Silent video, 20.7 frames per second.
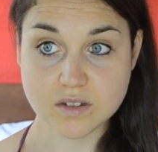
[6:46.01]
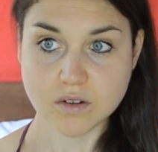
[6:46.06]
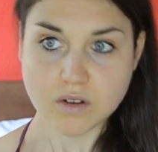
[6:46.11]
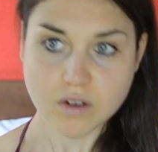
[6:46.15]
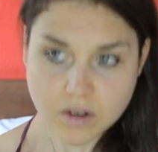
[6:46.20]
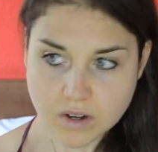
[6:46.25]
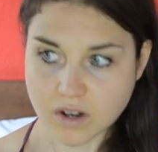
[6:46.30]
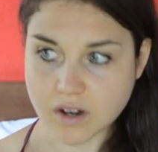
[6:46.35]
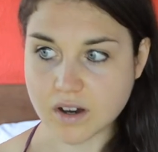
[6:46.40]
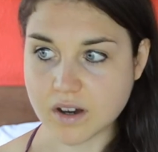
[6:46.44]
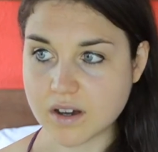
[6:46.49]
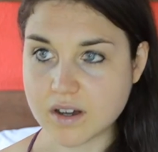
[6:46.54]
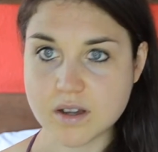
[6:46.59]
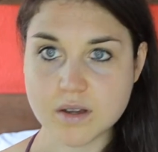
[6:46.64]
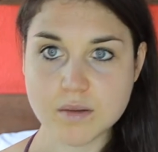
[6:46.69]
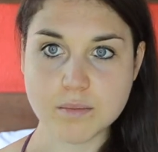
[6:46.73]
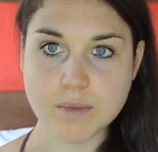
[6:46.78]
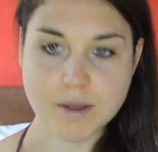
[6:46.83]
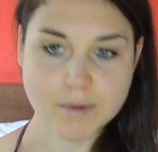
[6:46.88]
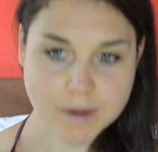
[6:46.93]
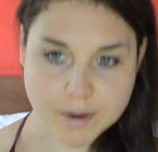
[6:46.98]
Oh,
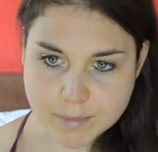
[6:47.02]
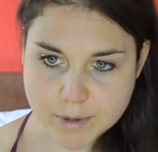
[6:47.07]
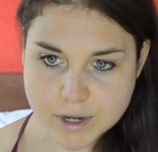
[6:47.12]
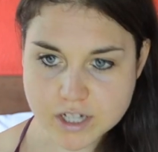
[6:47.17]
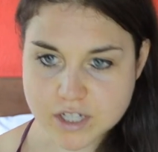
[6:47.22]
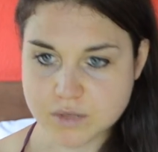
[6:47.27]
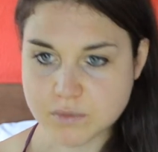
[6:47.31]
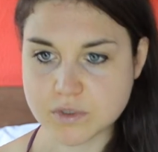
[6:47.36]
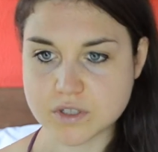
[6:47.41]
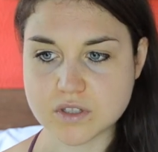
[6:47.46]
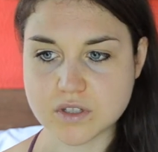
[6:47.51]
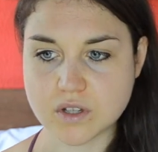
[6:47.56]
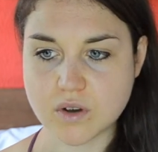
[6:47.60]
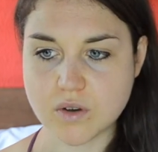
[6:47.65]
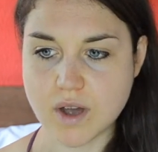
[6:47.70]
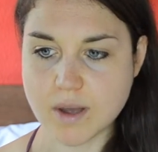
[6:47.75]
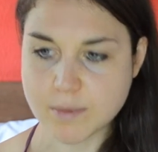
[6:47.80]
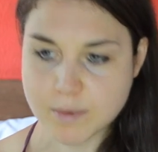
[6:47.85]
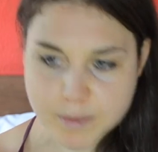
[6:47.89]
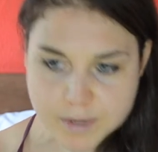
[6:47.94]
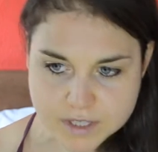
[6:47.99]
my vibration was low.
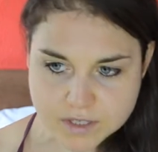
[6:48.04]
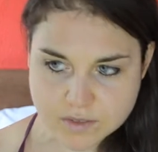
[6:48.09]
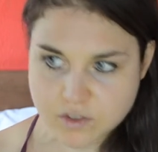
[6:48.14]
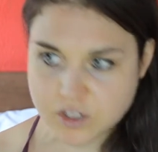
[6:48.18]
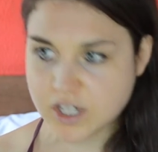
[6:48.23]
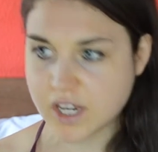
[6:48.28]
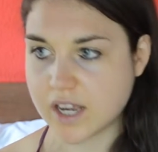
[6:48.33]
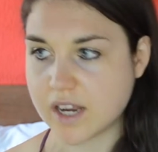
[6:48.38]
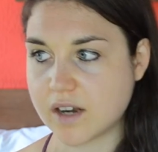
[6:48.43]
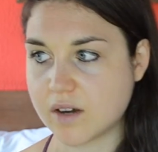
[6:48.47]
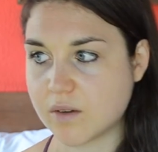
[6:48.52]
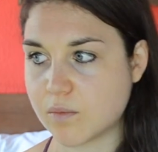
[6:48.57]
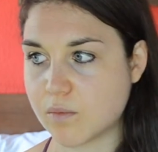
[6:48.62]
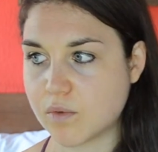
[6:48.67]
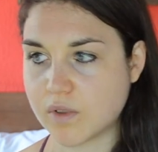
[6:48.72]
I'm a piece of shit.